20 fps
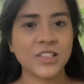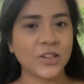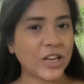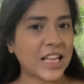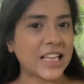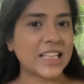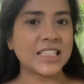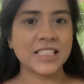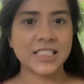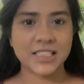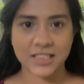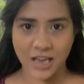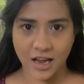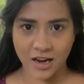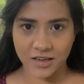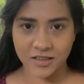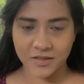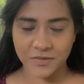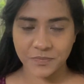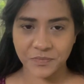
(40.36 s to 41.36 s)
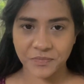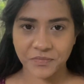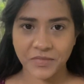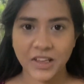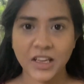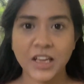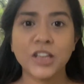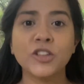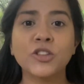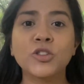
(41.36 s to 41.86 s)
So let's start.
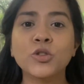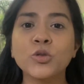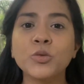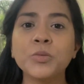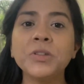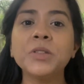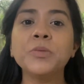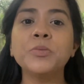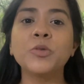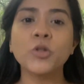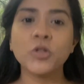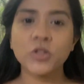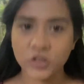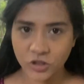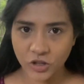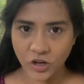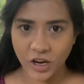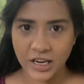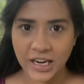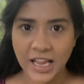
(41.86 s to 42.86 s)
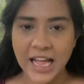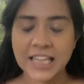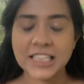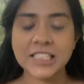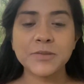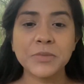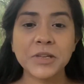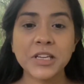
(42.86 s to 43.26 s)
TrueBit protocol has